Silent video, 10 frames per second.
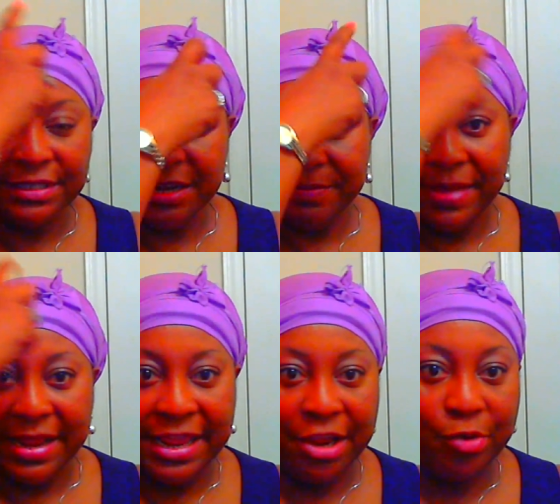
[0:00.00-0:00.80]
it on my
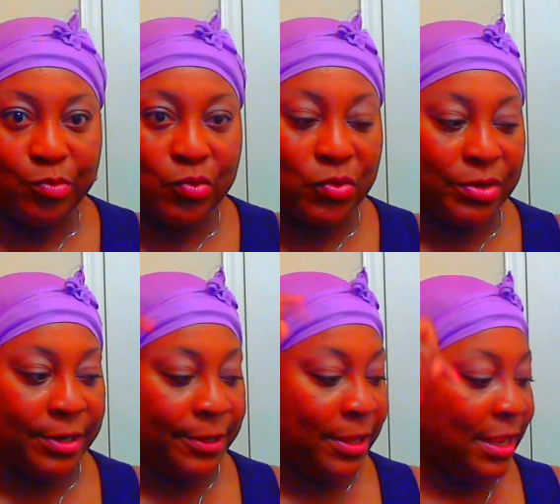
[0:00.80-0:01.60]
hair more,
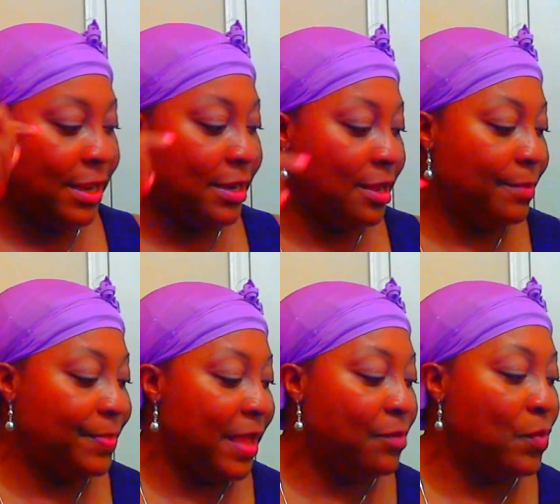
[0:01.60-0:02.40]
and
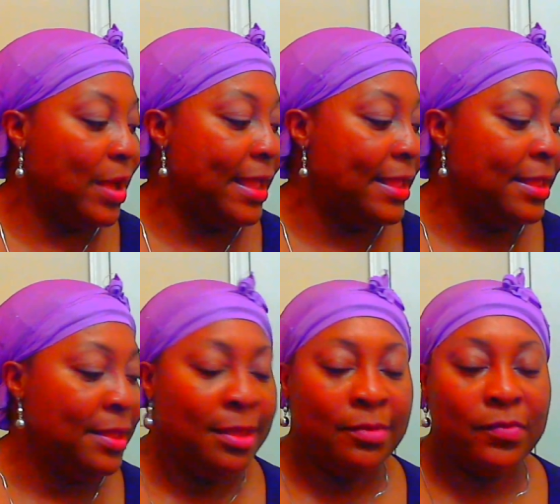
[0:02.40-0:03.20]
that way
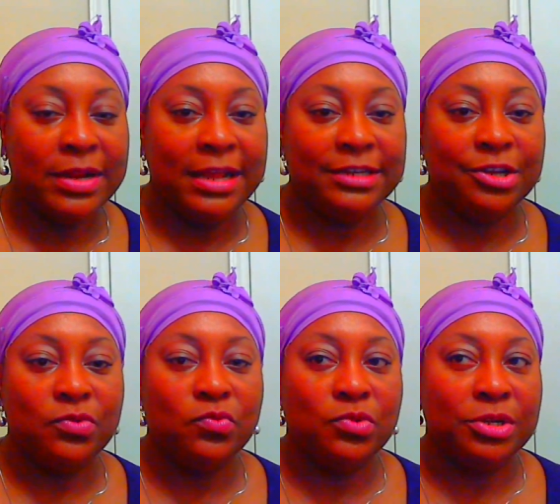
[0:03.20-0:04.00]
when I
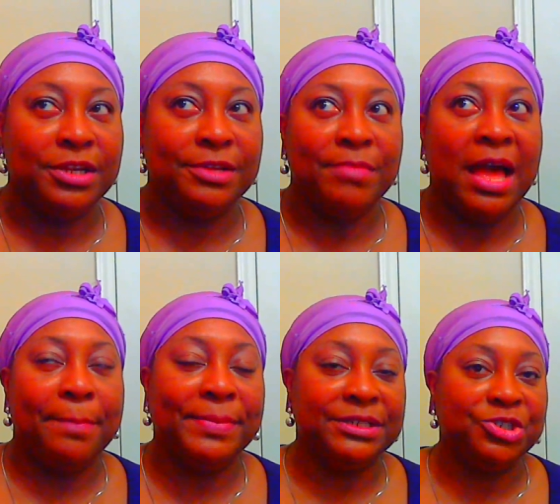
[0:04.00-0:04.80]
don't want to
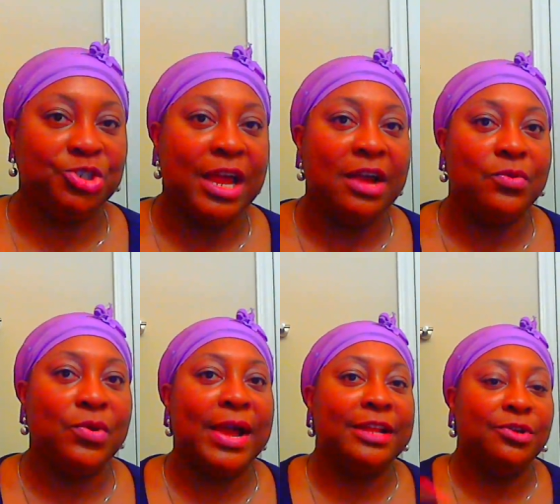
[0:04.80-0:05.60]
hop in the
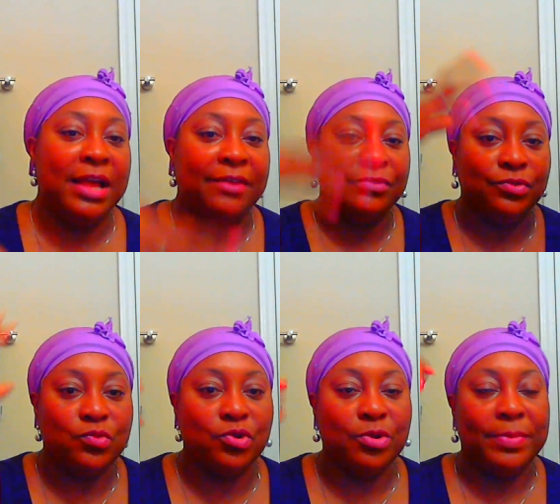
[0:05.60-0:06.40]
shower, I don't have to
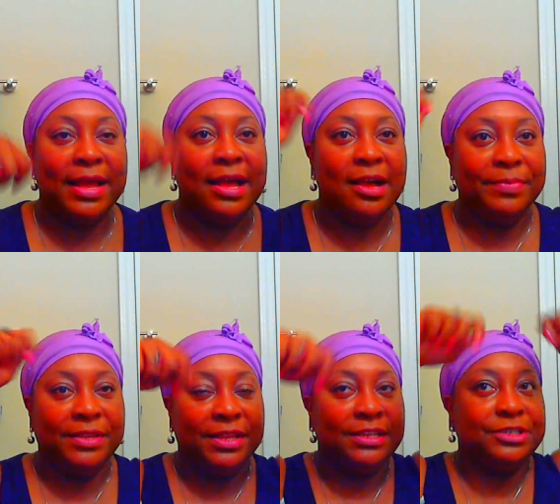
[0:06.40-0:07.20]
worry about
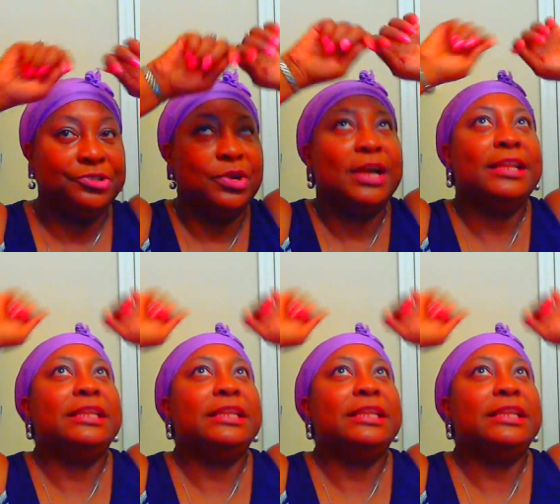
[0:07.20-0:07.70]
hopping in and trying